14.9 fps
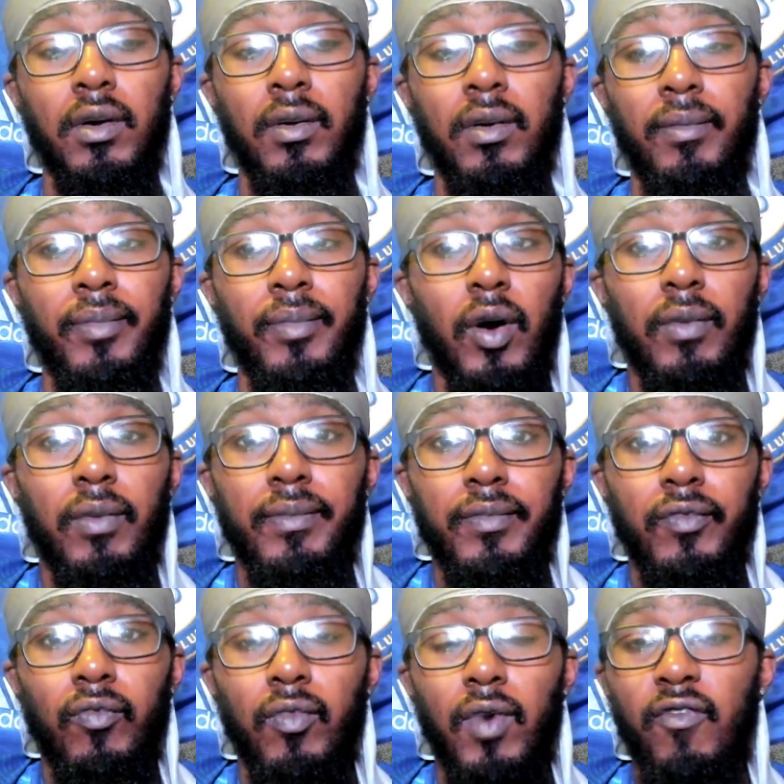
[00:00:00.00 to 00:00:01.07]
But
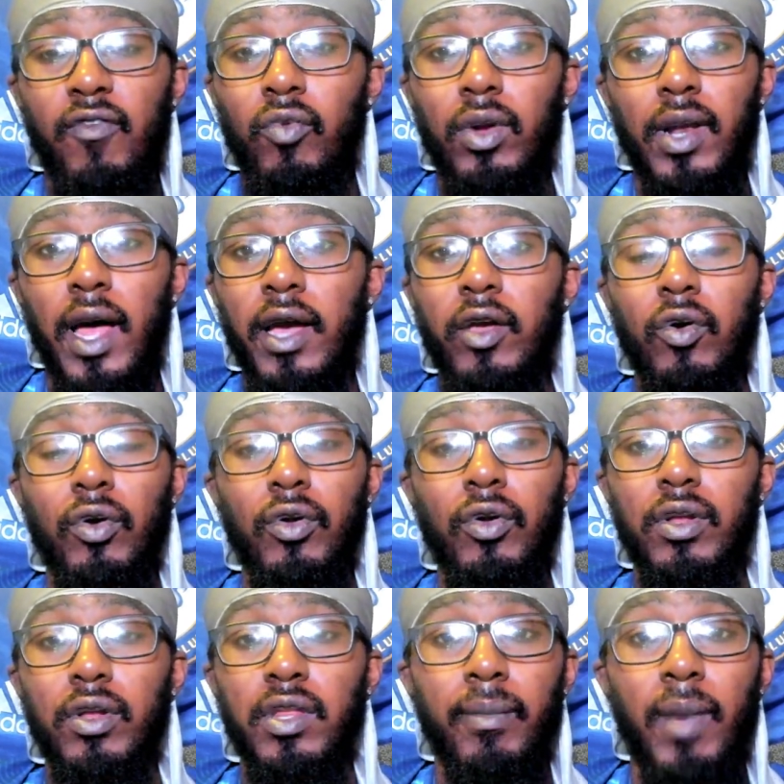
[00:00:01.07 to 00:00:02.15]
whether we like it or not,
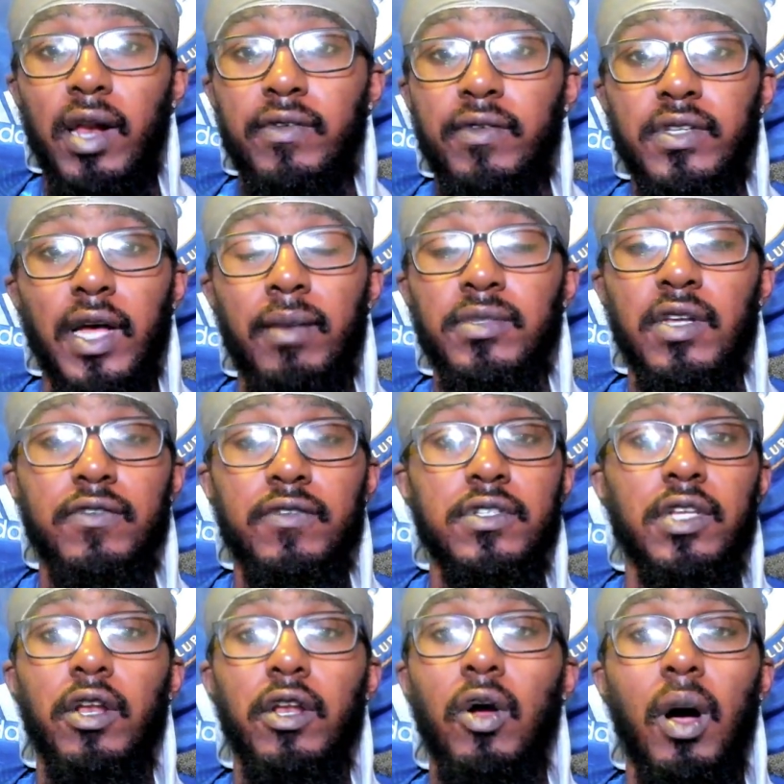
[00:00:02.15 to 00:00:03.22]
the amount of times I've
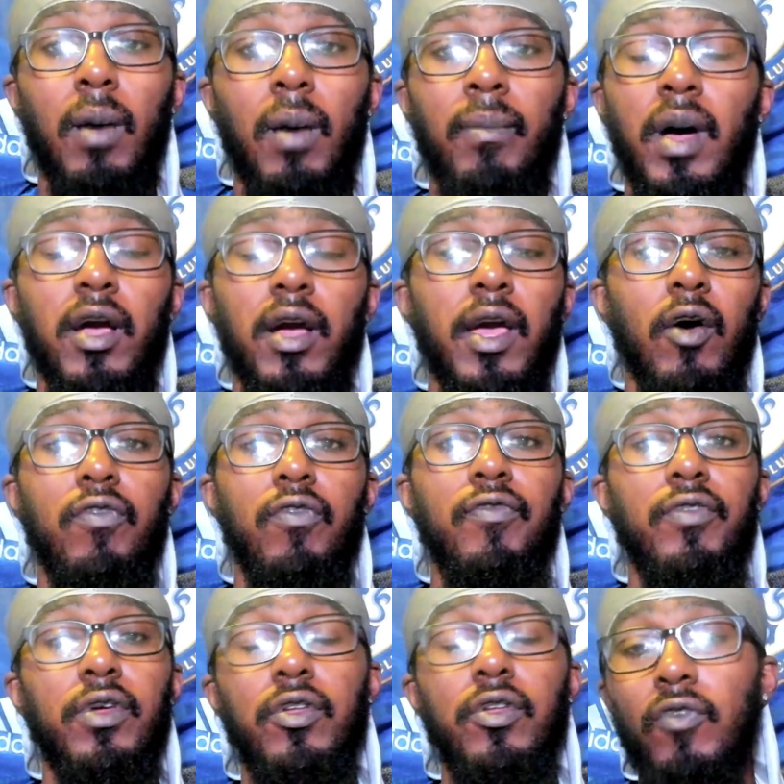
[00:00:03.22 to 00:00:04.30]
said come back healthy,
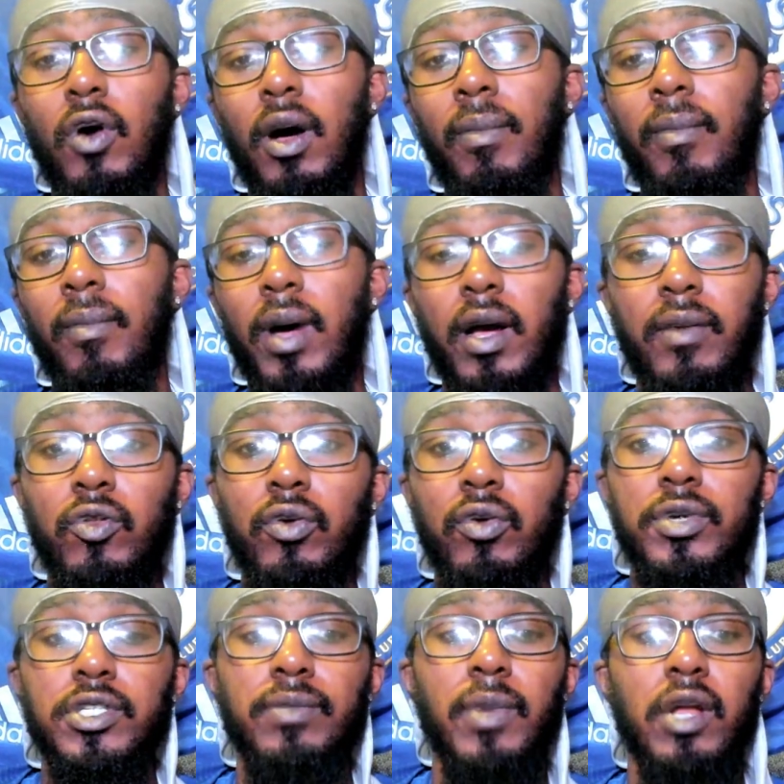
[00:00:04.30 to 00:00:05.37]
you've come back numerous
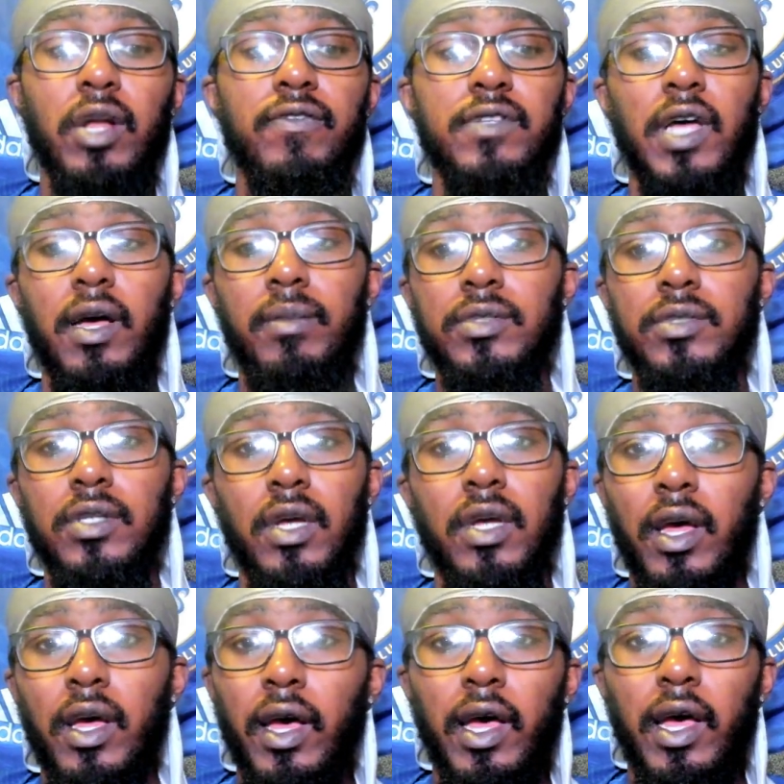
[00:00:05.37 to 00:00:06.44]
amount of times,
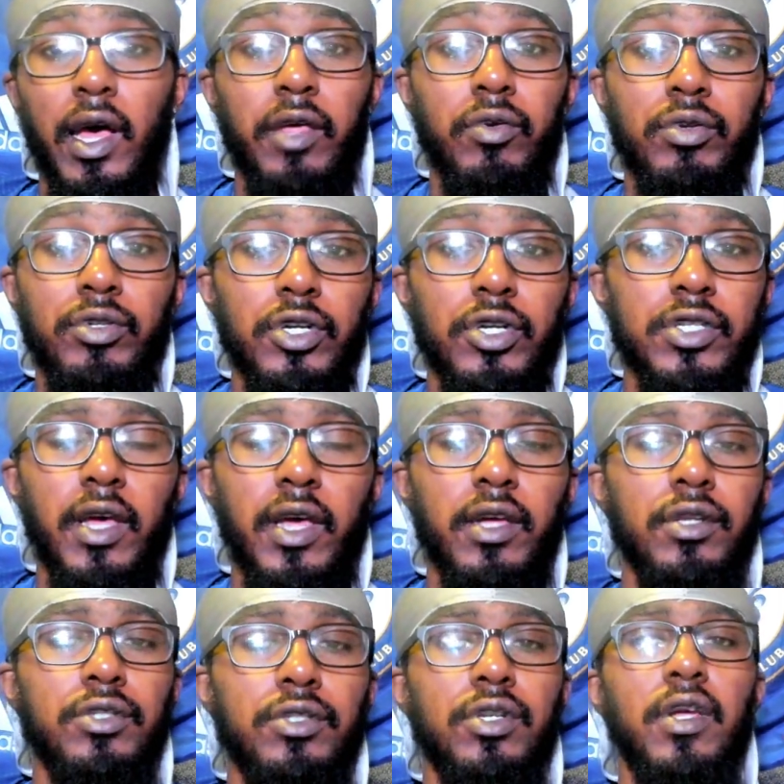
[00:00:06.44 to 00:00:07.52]
and you just get
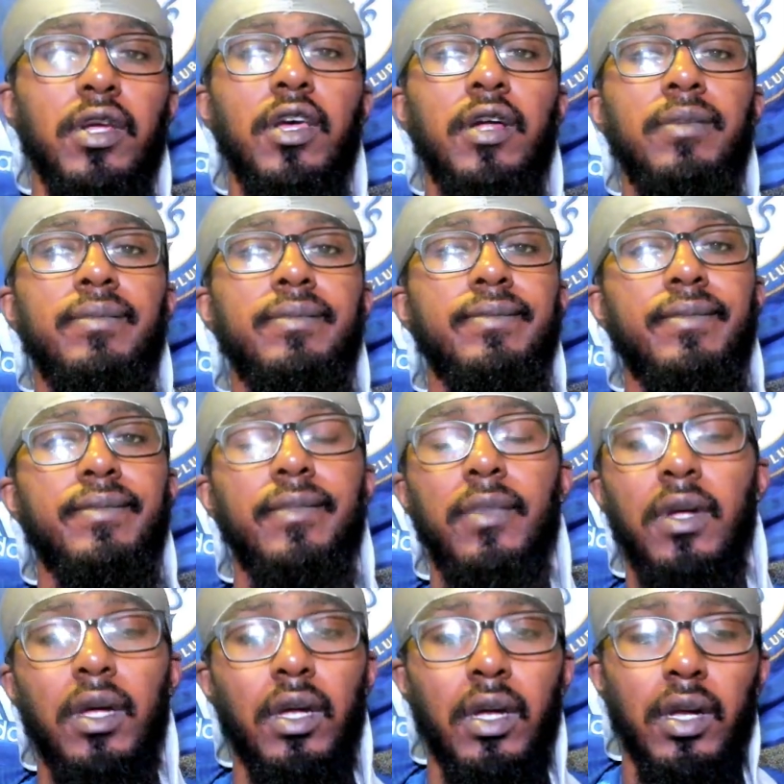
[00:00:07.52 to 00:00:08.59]
injured again.
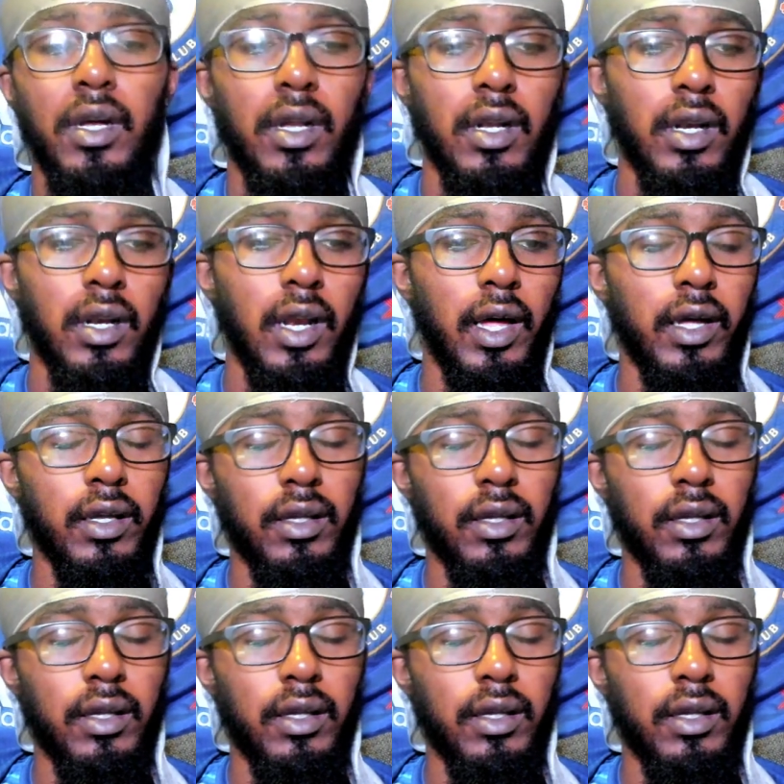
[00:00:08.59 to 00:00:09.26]
Like,